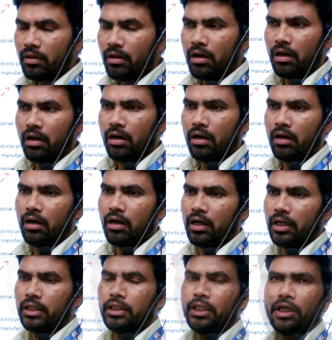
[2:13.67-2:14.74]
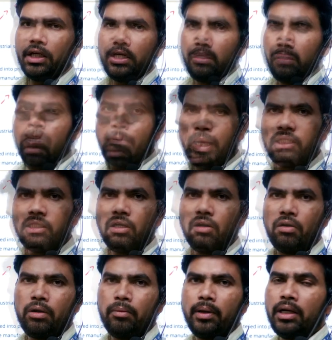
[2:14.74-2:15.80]
by the
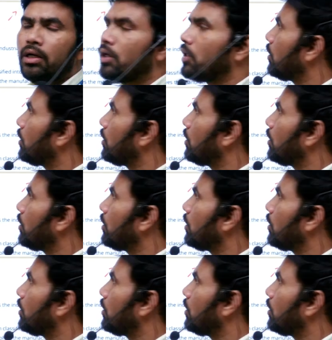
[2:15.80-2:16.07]
government